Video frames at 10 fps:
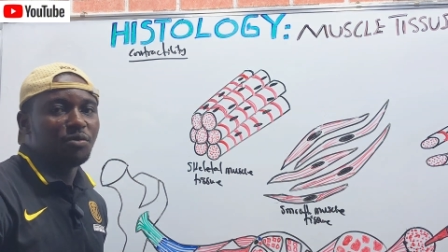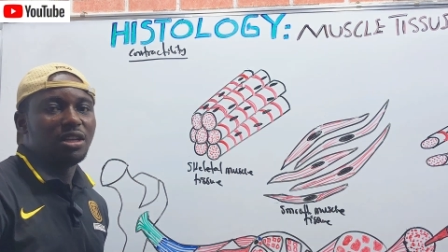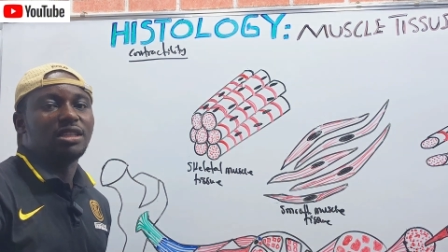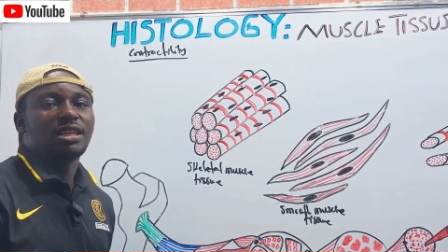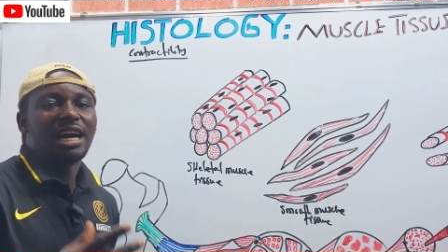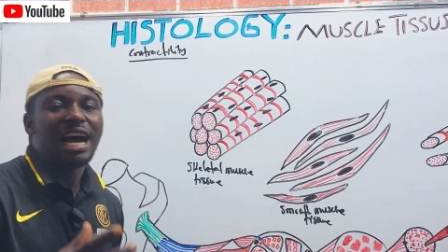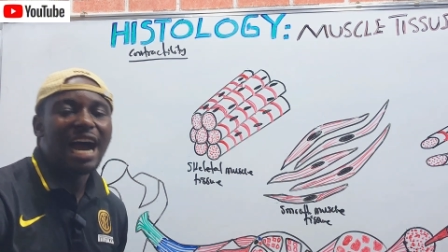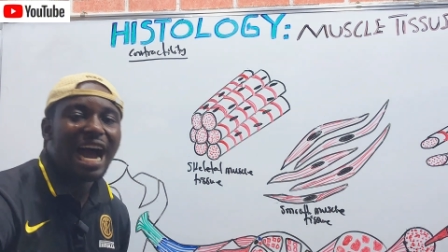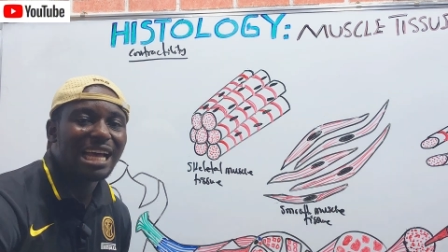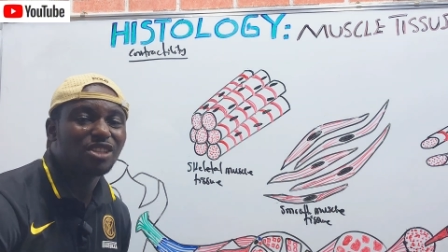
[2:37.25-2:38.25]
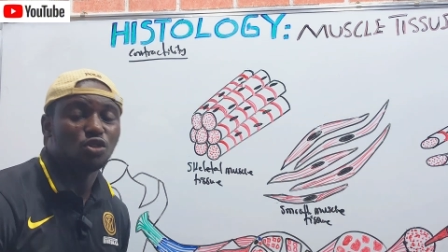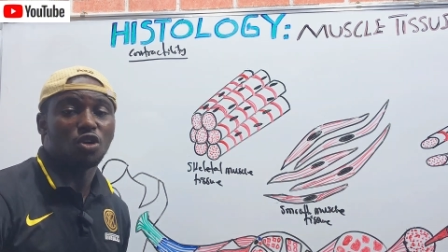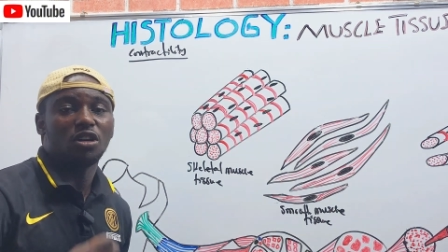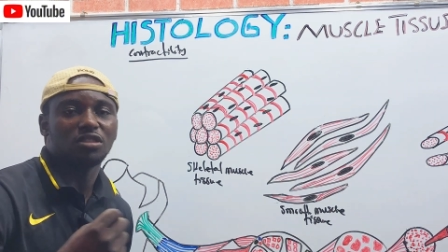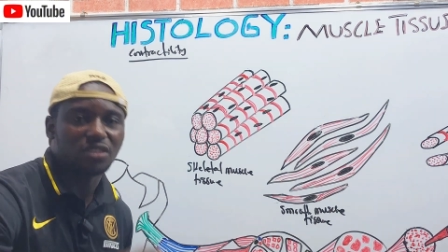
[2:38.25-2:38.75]
it has to
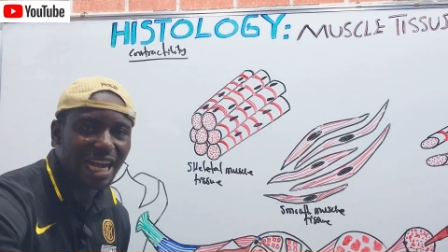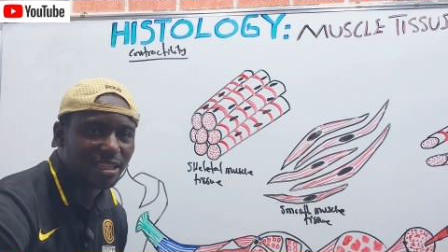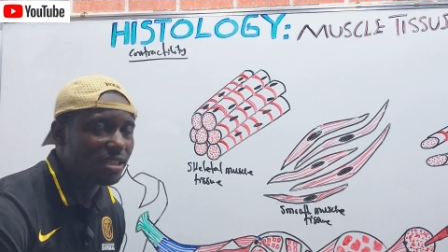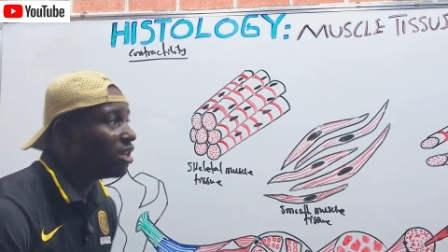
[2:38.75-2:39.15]
contract.